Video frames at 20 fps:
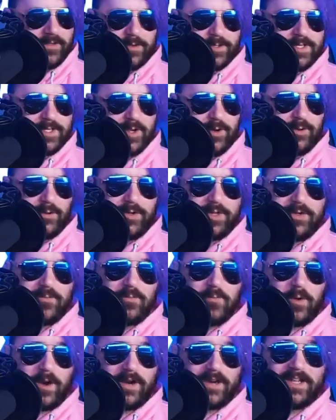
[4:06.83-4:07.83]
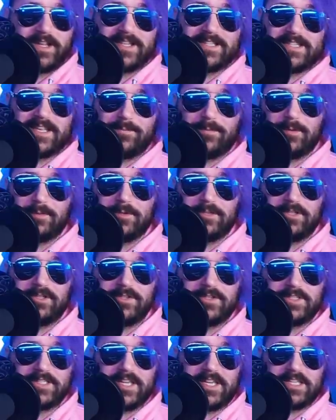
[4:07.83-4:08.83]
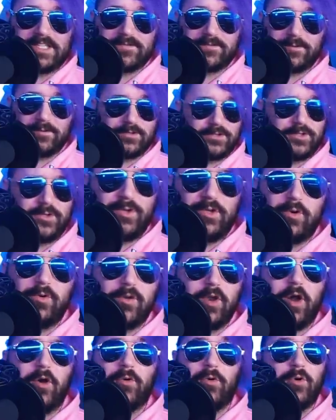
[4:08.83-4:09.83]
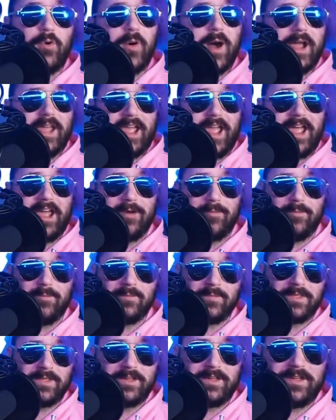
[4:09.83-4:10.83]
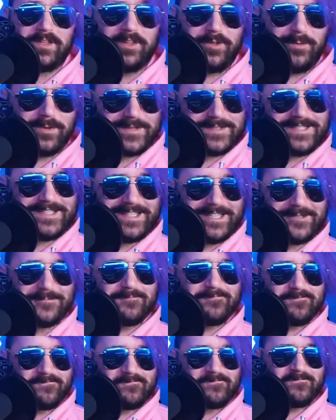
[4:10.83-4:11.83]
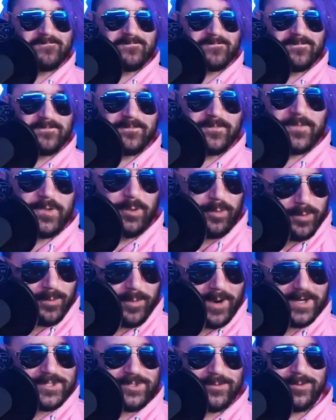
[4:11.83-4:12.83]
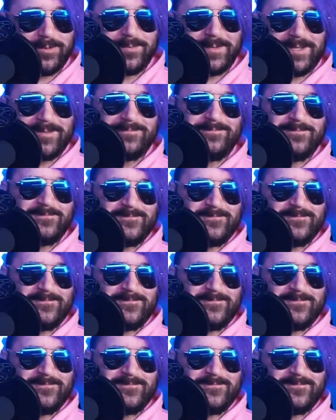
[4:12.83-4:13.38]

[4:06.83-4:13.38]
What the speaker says: There's only one acceptable use case for "Do you know who I am?" You wanna see it? You wanna watch it with me?